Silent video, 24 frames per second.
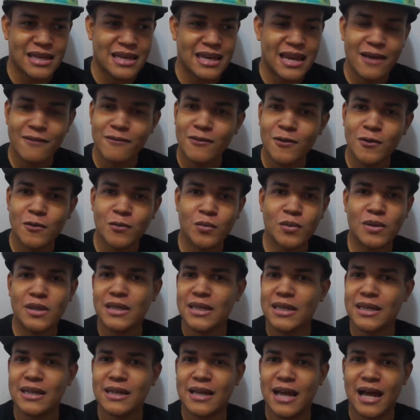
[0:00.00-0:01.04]
Never
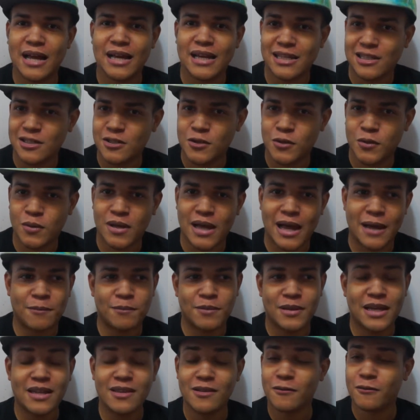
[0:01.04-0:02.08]
really got into it. I
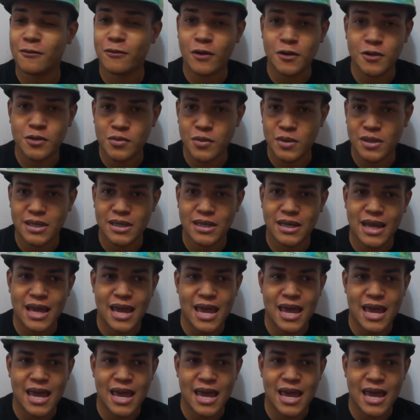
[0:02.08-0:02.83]
played the first one